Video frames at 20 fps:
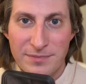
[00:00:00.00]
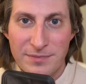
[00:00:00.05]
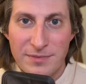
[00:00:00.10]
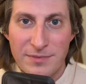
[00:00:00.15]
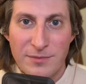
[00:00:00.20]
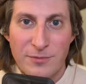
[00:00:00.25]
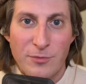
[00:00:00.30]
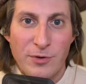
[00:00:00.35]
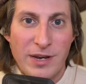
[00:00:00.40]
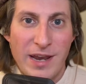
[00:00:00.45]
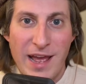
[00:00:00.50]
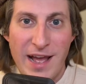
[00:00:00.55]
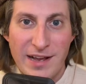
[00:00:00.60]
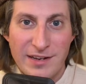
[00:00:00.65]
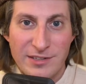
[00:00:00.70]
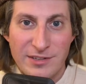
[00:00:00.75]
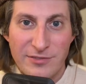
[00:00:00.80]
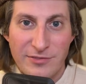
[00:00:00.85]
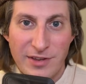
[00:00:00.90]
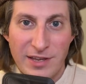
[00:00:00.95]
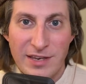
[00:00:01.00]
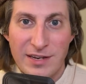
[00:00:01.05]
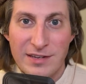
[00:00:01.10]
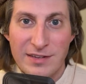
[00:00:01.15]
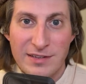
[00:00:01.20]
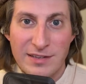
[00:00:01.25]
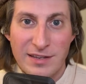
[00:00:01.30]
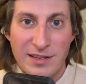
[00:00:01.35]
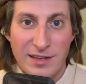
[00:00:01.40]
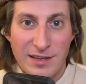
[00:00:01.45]
When
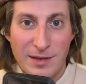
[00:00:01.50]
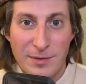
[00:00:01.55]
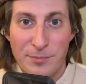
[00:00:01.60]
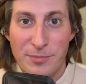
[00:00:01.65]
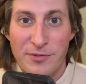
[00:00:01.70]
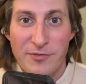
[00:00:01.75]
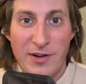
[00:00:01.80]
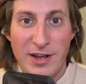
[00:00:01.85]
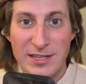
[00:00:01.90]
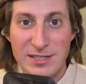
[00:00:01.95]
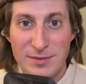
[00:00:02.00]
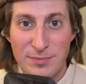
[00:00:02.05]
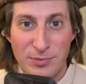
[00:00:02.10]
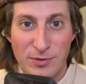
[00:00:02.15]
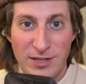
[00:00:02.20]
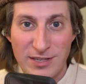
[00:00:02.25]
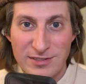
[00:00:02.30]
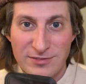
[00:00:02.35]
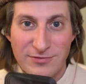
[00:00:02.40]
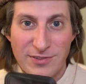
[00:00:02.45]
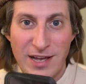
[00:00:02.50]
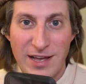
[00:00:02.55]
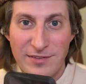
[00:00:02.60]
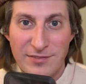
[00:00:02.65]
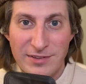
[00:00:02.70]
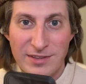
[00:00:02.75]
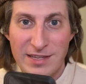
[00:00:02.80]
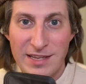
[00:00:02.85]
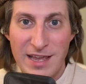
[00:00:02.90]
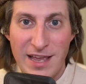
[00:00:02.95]
activated, it provides a +5 to
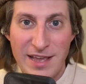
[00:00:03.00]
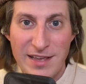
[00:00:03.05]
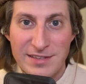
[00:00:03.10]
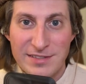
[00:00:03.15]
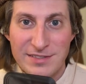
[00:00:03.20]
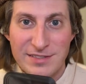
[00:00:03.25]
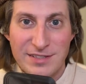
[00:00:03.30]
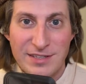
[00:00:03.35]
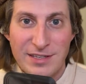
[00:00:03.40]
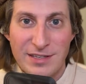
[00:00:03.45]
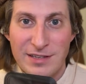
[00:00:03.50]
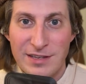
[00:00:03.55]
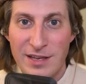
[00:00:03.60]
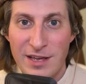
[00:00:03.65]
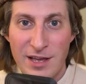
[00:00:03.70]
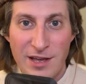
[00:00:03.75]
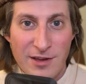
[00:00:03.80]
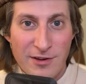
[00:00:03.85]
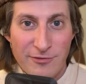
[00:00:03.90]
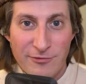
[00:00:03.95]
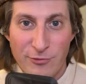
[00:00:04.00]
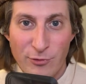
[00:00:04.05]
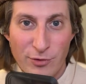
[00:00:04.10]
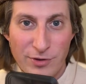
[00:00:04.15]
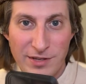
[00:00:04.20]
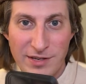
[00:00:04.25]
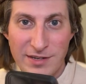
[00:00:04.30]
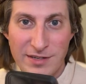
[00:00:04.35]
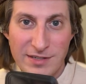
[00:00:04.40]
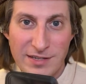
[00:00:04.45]
the AC for
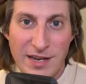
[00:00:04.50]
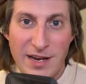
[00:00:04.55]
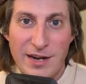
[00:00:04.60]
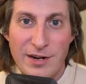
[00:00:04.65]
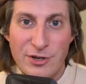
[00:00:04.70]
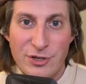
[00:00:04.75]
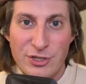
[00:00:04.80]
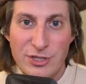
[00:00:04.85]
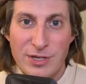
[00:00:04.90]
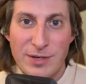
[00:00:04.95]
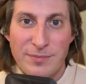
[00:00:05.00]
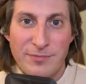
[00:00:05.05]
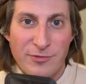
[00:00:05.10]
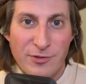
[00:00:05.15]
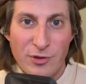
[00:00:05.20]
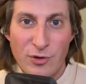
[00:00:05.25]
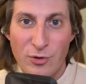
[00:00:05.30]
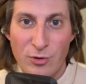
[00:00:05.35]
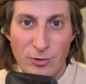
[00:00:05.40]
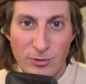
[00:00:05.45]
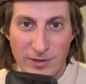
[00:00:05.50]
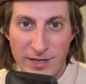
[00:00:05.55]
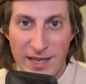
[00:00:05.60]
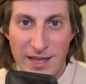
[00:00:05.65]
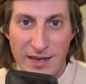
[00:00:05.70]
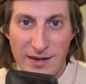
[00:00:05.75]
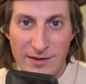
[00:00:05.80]
the entire ship for the whole cannon